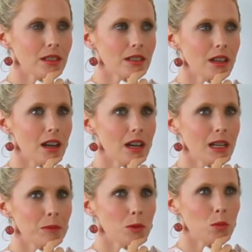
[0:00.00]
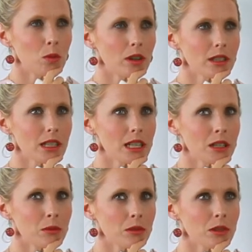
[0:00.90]
times what
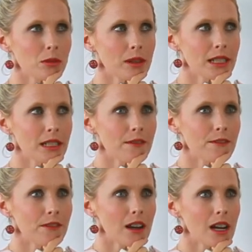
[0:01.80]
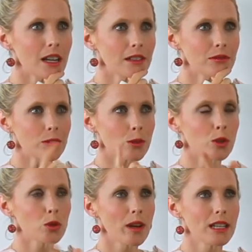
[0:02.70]
equals 25? Or
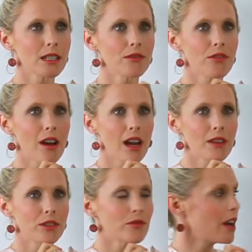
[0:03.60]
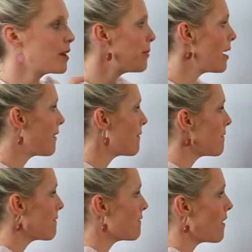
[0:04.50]
25 divided by
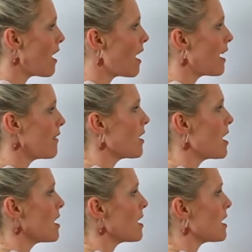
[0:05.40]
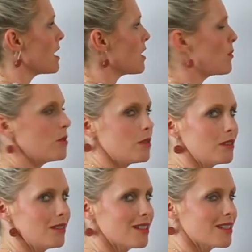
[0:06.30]
5
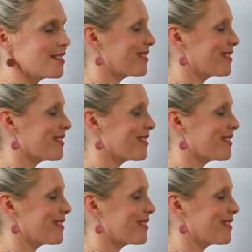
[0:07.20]
equals?